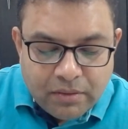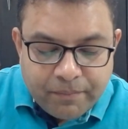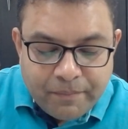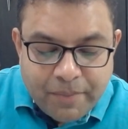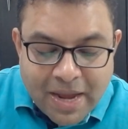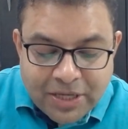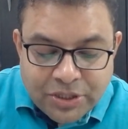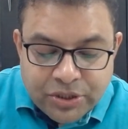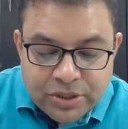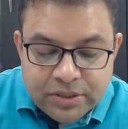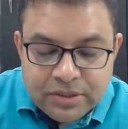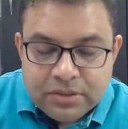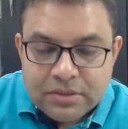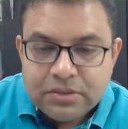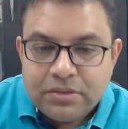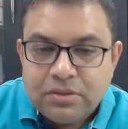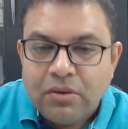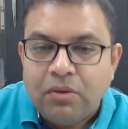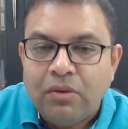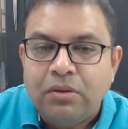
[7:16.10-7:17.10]

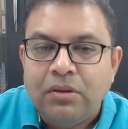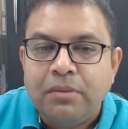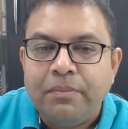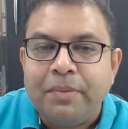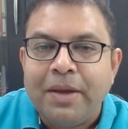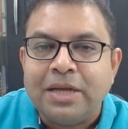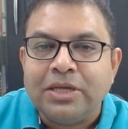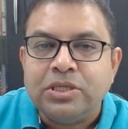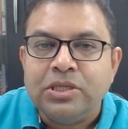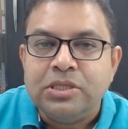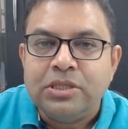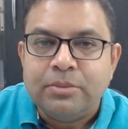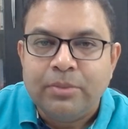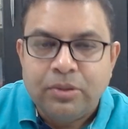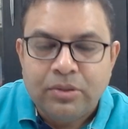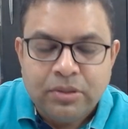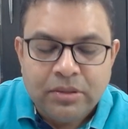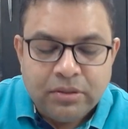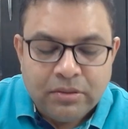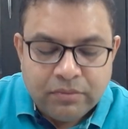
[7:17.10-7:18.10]
passions, all the passions
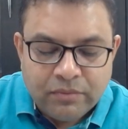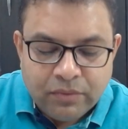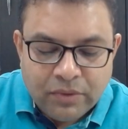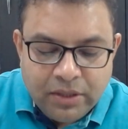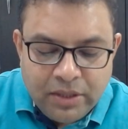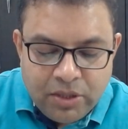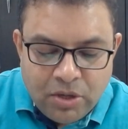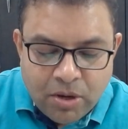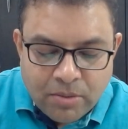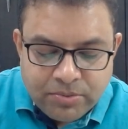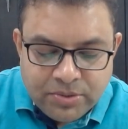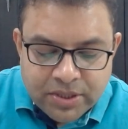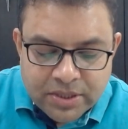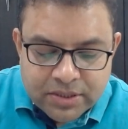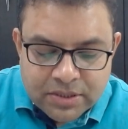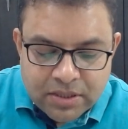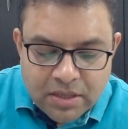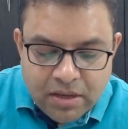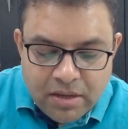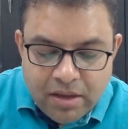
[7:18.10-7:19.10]
about the worldly
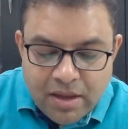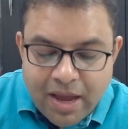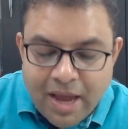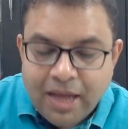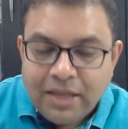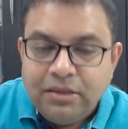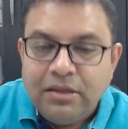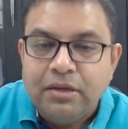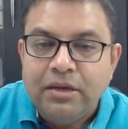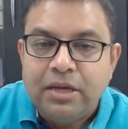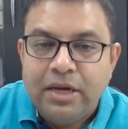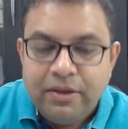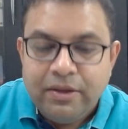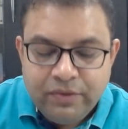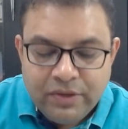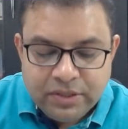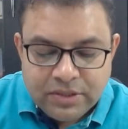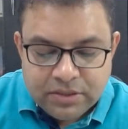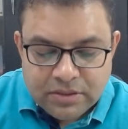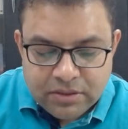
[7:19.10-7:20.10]
objects and the
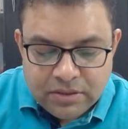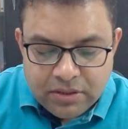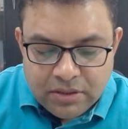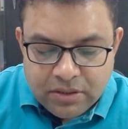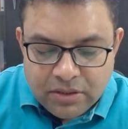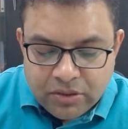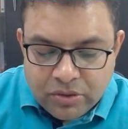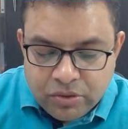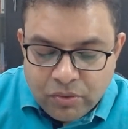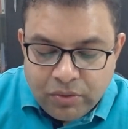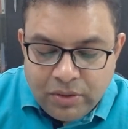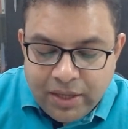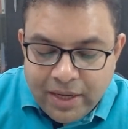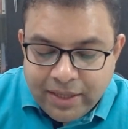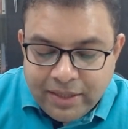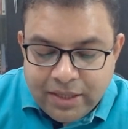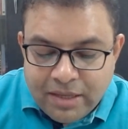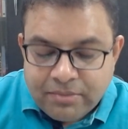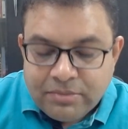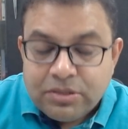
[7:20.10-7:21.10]
cravings, don't
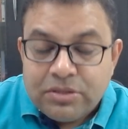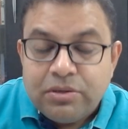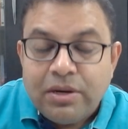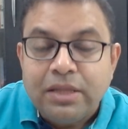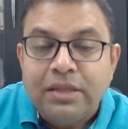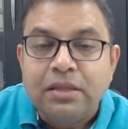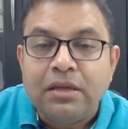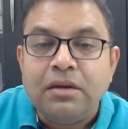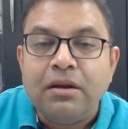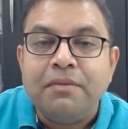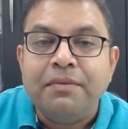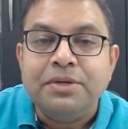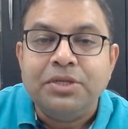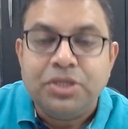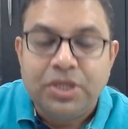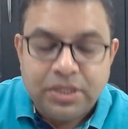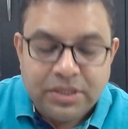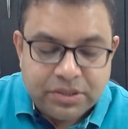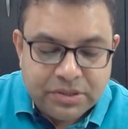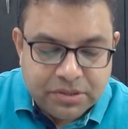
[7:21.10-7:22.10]
let them strengthen our
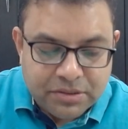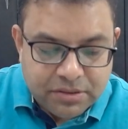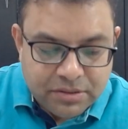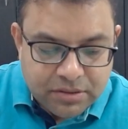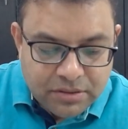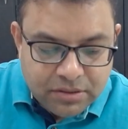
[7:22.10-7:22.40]
chains.